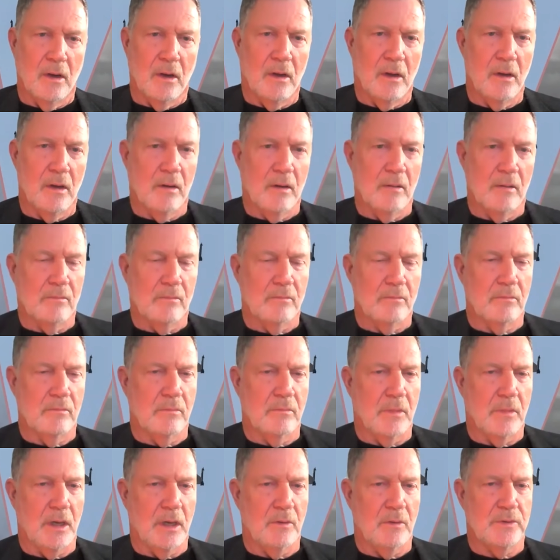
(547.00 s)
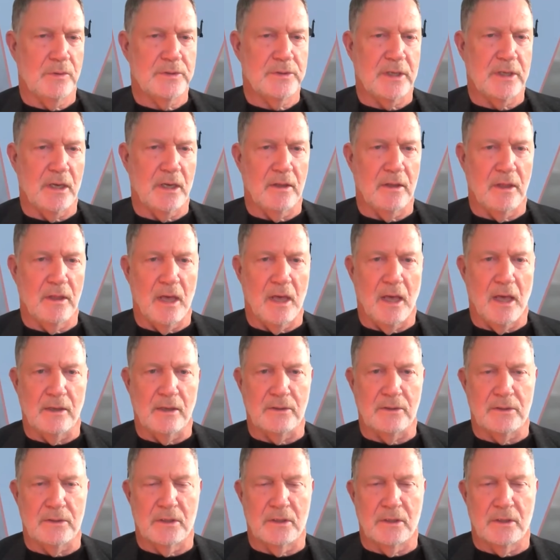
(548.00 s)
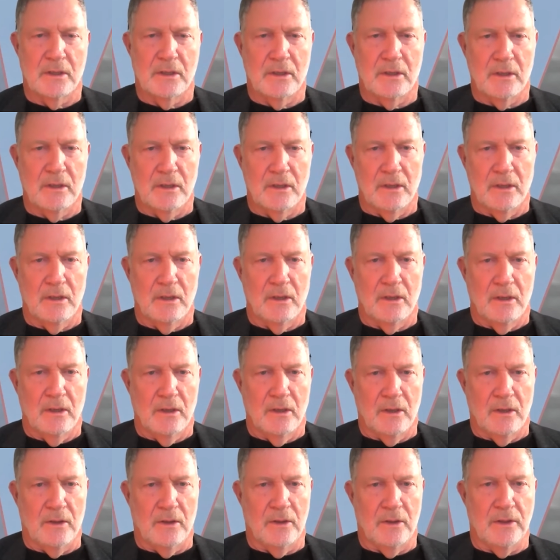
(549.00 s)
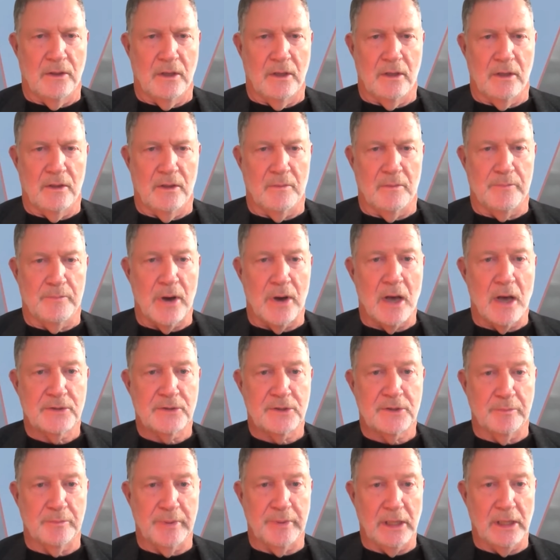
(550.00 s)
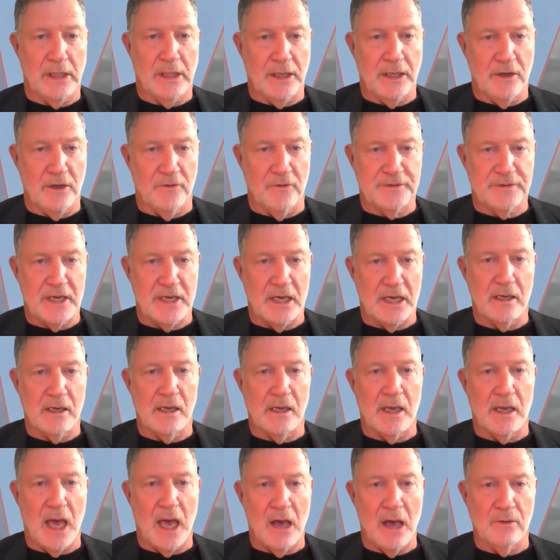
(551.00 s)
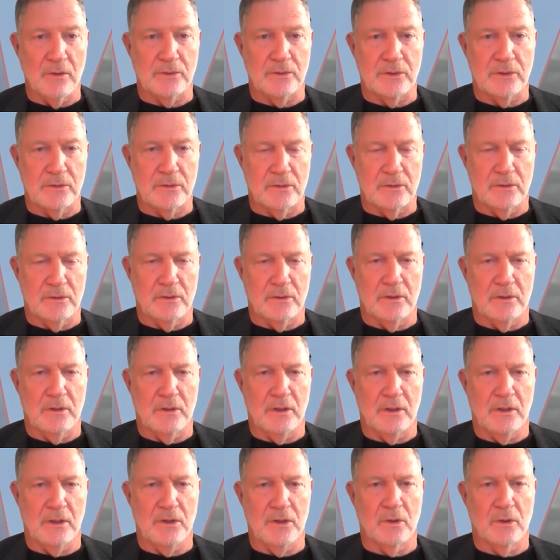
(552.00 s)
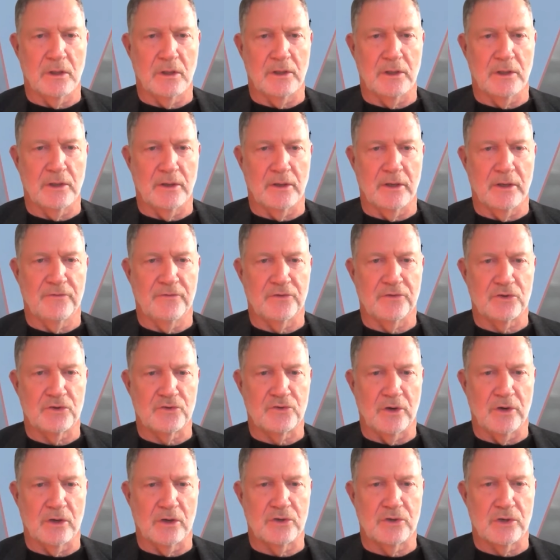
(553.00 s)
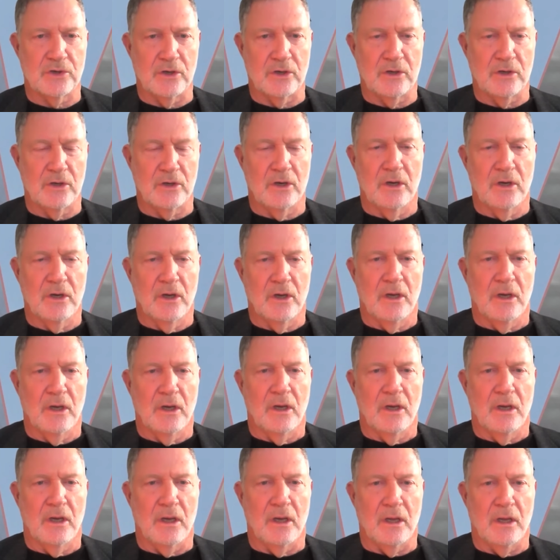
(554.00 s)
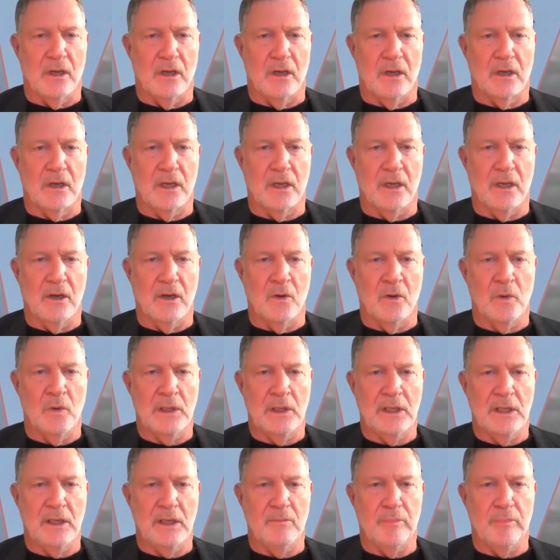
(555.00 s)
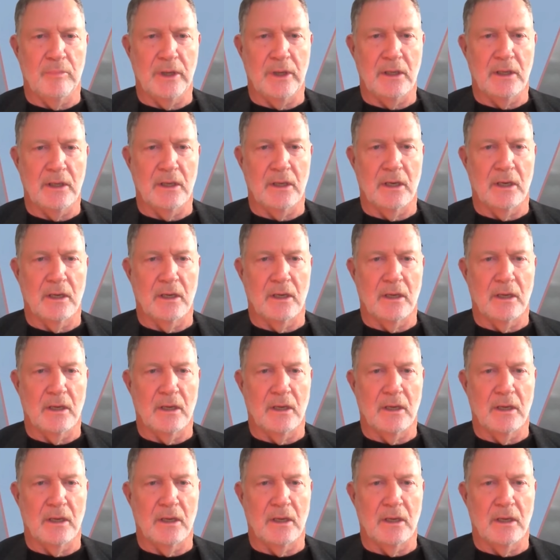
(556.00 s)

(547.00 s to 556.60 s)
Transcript: I would say that the possibility of taking out the nuclear infrastructure can only be